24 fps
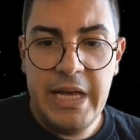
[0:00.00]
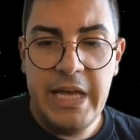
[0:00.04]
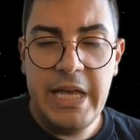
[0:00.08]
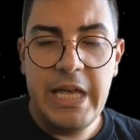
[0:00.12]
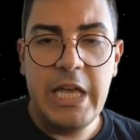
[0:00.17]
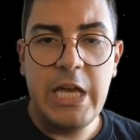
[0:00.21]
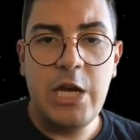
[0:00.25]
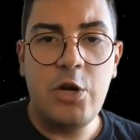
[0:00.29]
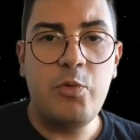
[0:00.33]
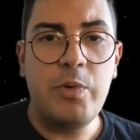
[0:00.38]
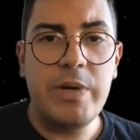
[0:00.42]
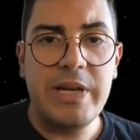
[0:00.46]

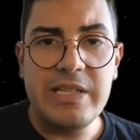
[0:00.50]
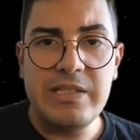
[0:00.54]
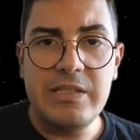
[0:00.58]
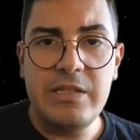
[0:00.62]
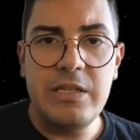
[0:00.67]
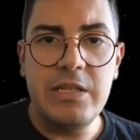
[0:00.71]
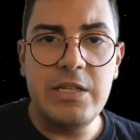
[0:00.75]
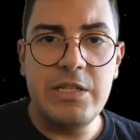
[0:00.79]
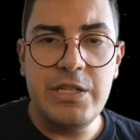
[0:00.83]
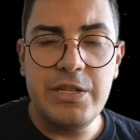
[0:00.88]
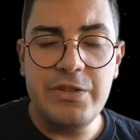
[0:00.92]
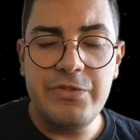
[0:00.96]
Here we can see
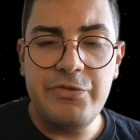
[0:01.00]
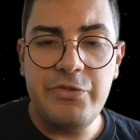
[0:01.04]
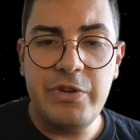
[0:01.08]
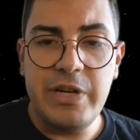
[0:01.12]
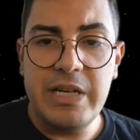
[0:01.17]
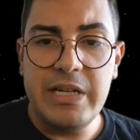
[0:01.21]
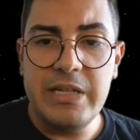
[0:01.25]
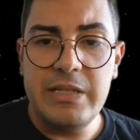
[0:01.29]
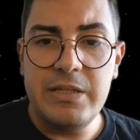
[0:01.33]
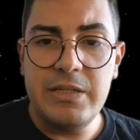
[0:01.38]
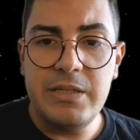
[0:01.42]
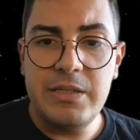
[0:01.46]
the
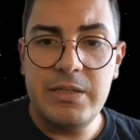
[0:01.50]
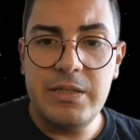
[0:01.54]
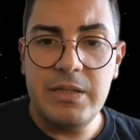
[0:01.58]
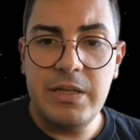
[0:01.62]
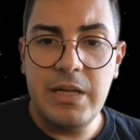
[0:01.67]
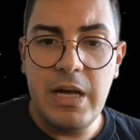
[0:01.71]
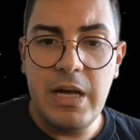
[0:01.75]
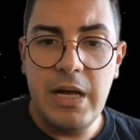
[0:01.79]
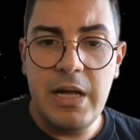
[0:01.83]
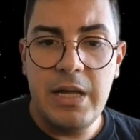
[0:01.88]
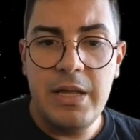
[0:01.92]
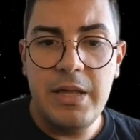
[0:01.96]
difference.
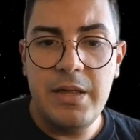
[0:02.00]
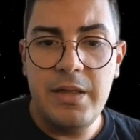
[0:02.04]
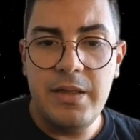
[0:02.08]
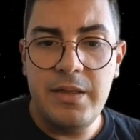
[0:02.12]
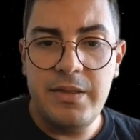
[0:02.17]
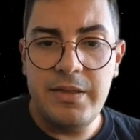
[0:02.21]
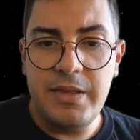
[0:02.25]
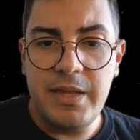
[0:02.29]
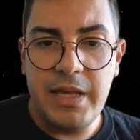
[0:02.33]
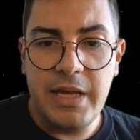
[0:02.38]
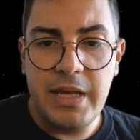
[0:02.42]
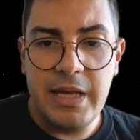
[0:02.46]

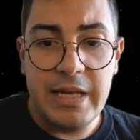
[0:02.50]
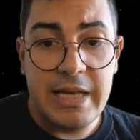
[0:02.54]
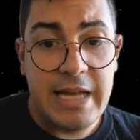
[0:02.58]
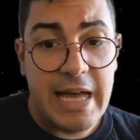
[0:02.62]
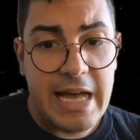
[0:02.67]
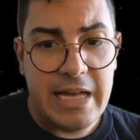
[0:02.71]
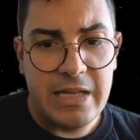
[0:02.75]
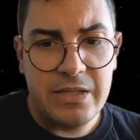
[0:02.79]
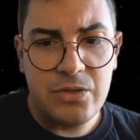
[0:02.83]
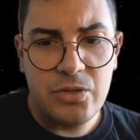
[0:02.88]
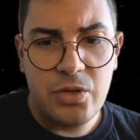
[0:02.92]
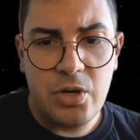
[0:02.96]
The
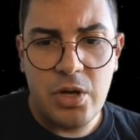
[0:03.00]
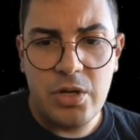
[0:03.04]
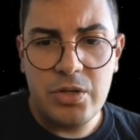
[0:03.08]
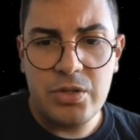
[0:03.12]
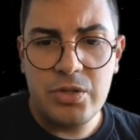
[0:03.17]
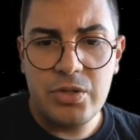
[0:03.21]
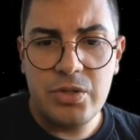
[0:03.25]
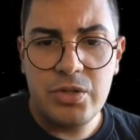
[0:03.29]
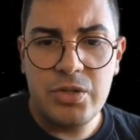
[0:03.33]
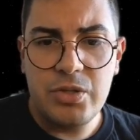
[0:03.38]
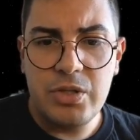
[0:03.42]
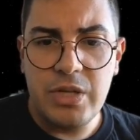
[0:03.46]
gas
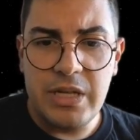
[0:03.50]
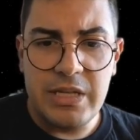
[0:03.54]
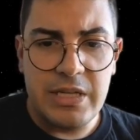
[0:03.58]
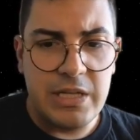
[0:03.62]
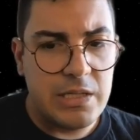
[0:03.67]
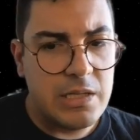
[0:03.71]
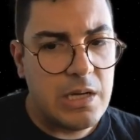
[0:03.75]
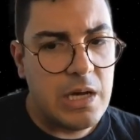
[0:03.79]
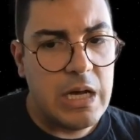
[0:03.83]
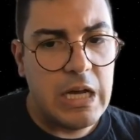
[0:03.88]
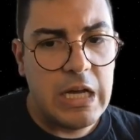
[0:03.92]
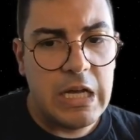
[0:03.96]
costs and the
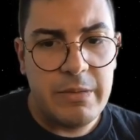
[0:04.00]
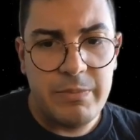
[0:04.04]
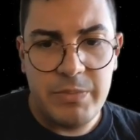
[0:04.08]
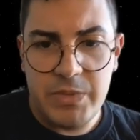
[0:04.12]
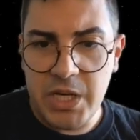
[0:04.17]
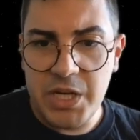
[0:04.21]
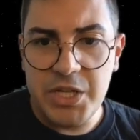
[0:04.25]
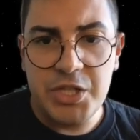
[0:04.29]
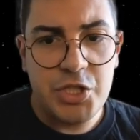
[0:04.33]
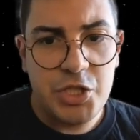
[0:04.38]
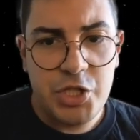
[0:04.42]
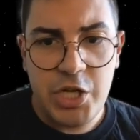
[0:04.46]
time
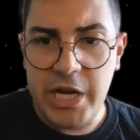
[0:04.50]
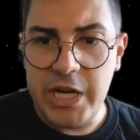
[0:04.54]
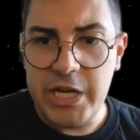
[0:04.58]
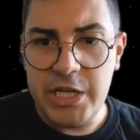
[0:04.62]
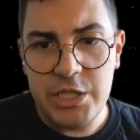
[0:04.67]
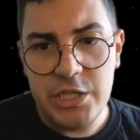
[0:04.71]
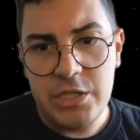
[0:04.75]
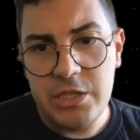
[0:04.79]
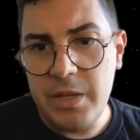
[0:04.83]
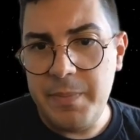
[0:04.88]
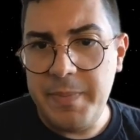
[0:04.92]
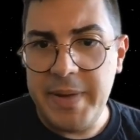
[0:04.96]
does
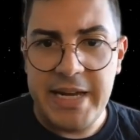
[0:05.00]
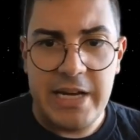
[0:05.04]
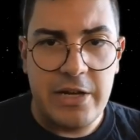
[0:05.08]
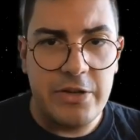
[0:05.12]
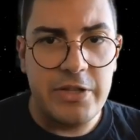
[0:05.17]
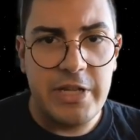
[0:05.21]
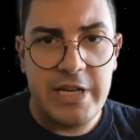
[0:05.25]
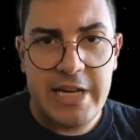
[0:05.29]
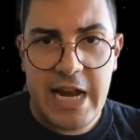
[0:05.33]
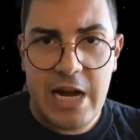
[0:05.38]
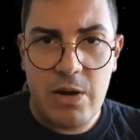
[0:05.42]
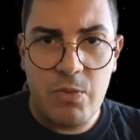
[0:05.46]
change depending on the
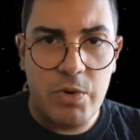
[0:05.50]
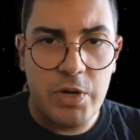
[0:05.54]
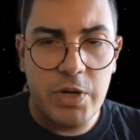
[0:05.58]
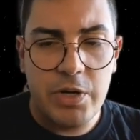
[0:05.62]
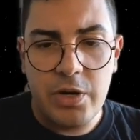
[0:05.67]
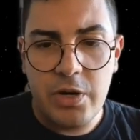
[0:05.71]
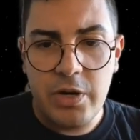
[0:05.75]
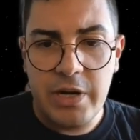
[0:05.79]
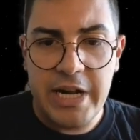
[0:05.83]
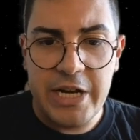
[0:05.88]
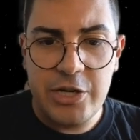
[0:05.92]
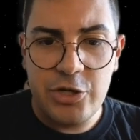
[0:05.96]
network
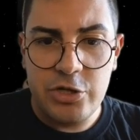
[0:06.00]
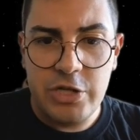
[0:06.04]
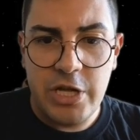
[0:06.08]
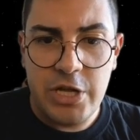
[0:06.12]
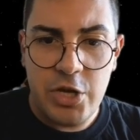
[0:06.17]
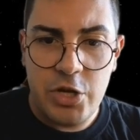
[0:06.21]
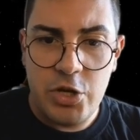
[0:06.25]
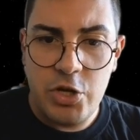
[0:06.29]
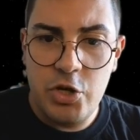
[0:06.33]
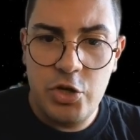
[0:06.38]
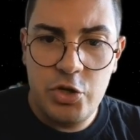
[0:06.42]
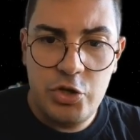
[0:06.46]
connection that you're
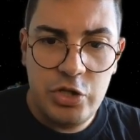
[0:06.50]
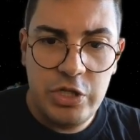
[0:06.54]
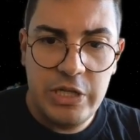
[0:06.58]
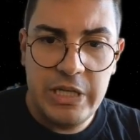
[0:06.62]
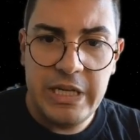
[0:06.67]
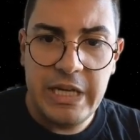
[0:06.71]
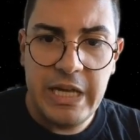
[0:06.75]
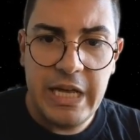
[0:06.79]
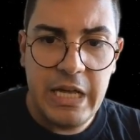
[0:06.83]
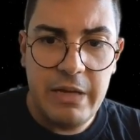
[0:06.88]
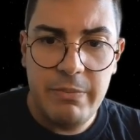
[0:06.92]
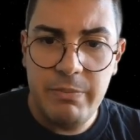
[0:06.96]
using.
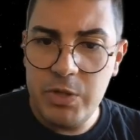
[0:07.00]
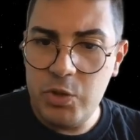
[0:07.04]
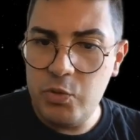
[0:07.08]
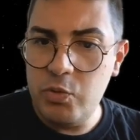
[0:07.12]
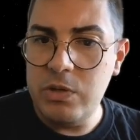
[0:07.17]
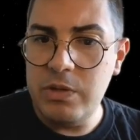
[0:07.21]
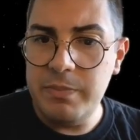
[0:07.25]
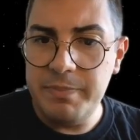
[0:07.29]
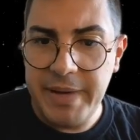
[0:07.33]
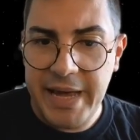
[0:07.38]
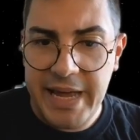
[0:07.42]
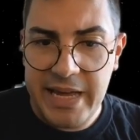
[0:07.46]
In
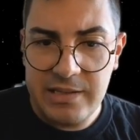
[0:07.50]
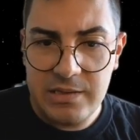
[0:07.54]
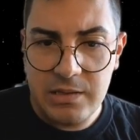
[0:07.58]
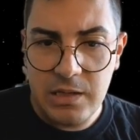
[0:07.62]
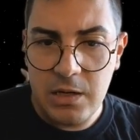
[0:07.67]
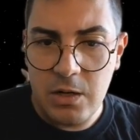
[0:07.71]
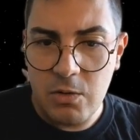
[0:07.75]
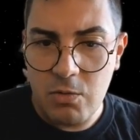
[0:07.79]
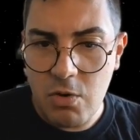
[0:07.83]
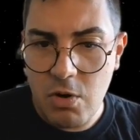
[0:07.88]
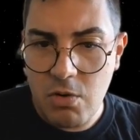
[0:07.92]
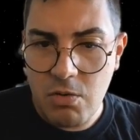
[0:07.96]
between Base and
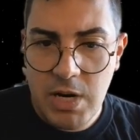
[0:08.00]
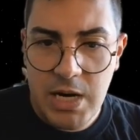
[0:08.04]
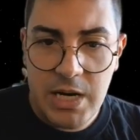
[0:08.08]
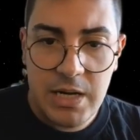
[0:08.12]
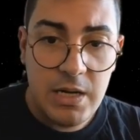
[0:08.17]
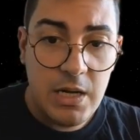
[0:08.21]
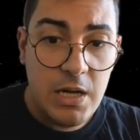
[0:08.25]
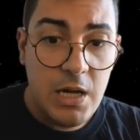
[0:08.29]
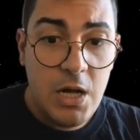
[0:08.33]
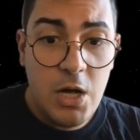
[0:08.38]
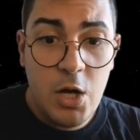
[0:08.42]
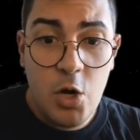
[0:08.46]
Aurora,
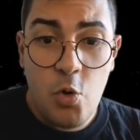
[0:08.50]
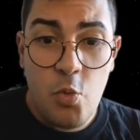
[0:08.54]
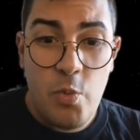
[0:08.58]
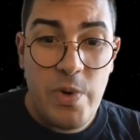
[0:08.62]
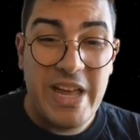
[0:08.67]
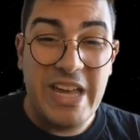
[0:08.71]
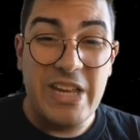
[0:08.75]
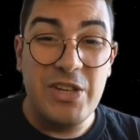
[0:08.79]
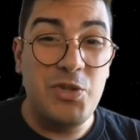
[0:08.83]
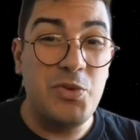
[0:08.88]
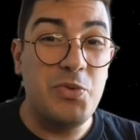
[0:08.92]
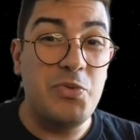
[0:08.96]
we
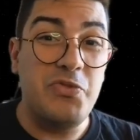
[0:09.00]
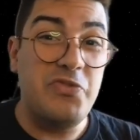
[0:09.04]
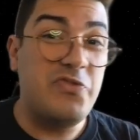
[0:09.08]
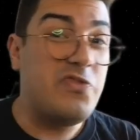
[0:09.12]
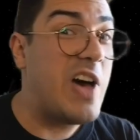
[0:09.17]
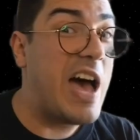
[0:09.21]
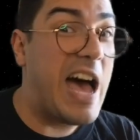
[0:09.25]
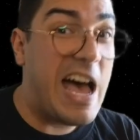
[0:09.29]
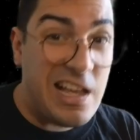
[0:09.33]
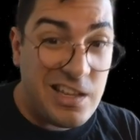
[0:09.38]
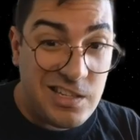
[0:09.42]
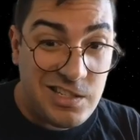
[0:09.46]
can do
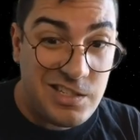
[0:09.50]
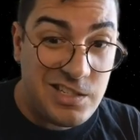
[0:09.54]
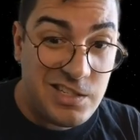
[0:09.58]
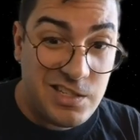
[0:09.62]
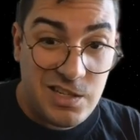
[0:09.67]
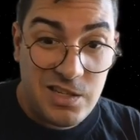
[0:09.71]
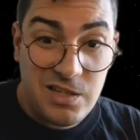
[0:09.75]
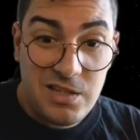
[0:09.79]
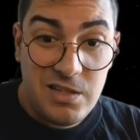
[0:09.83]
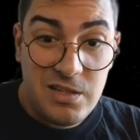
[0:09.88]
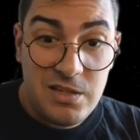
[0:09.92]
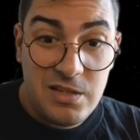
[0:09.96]
fast,
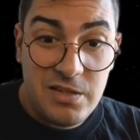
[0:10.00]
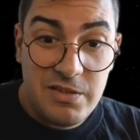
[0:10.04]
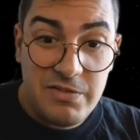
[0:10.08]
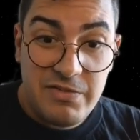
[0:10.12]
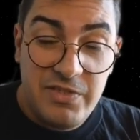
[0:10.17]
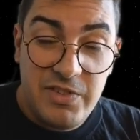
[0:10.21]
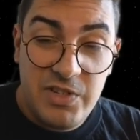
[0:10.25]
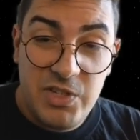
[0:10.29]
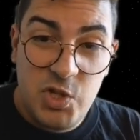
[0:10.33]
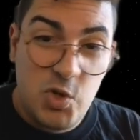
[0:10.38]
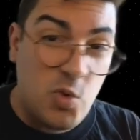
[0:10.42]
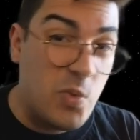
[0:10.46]

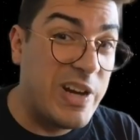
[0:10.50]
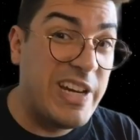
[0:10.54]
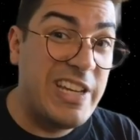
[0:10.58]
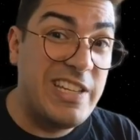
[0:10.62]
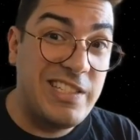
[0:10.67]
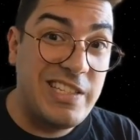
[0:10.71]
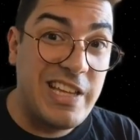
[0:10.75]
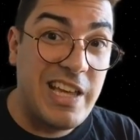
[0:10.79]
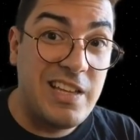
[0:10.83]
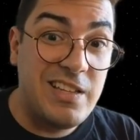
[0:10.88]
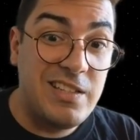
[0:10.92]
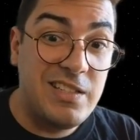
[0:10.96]
20
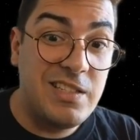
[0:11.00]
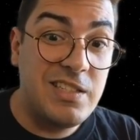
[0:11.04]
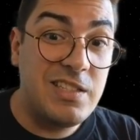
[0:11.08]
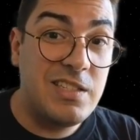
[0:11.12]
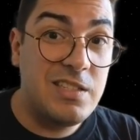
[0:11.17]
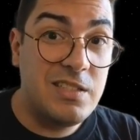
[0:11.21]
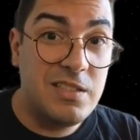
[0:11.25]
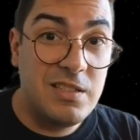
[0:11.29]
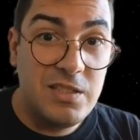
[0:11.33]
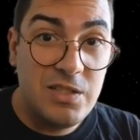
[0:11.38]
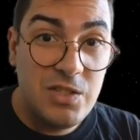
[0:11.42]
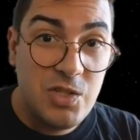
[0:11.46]
cents,
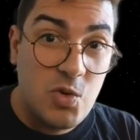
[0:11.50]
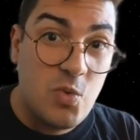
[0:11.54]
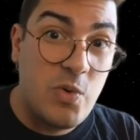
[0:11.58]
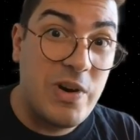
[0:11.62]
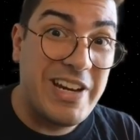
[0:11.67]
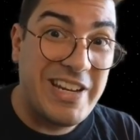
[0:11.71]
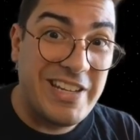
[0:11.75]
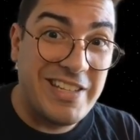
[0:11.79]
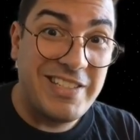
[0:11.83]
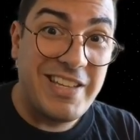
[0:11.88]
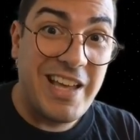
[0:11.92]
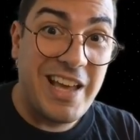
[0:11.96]

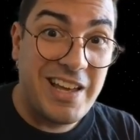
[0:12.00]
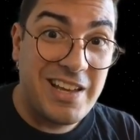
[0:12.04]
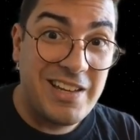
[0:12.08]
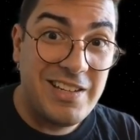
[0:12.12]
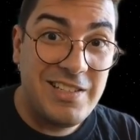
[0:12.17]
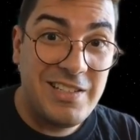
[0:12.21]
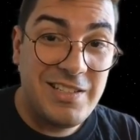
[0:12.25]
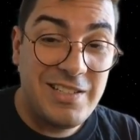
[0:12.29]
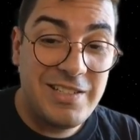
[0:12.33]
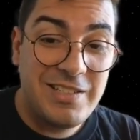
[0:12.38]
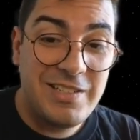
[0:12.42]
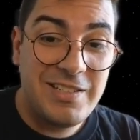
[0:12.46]
20
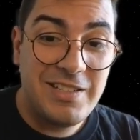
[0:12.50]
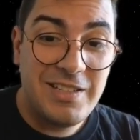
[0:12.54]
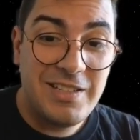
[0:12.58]
seconds.